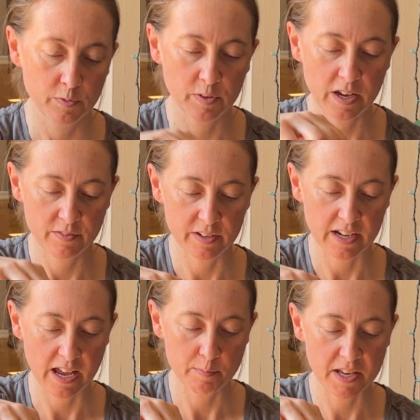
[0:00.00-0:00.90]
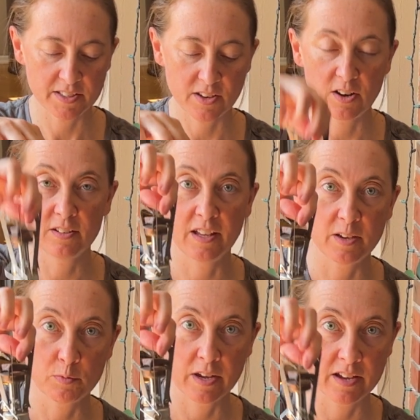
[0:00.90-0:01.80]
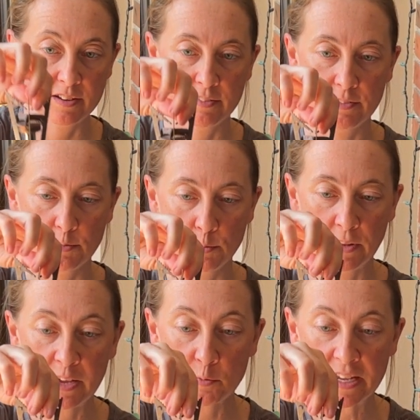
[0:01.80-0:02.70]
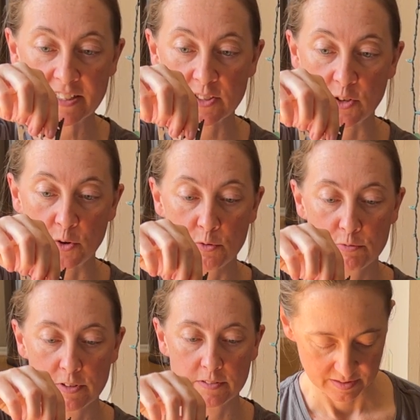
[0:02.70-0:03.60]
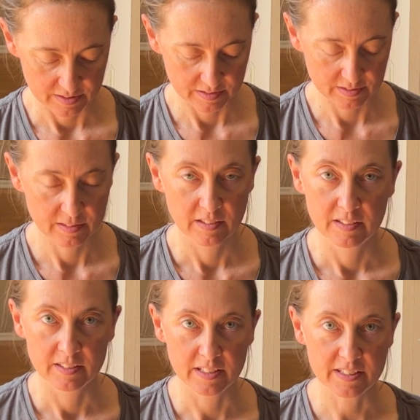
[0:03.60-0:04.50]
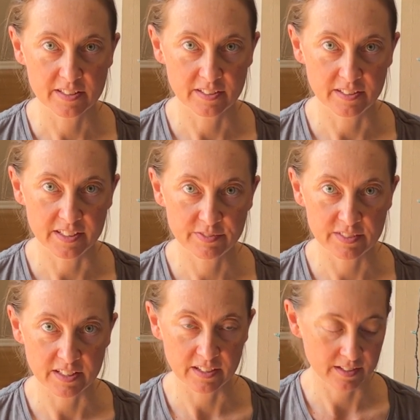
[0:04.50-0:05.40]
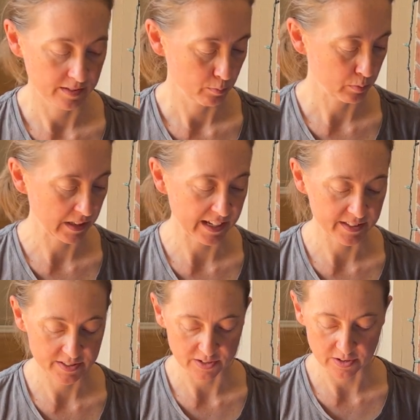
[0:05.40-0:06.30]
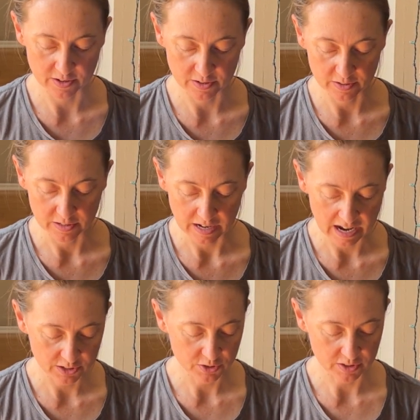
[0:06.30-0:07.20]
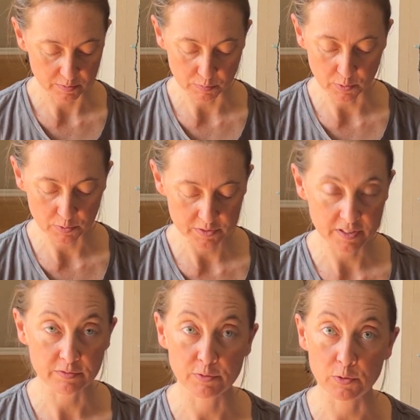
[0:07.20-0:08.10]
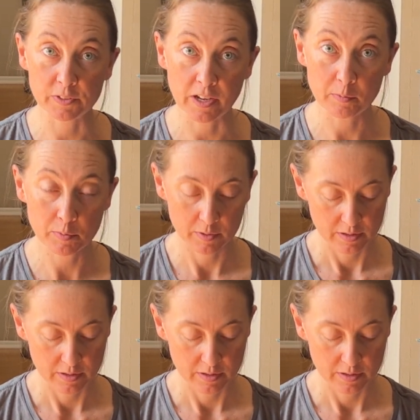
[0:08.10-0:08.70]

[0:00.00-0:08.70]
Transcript: We have an MSR lightweight, lightweight stove these little nifty plates are actually bowls that fold up.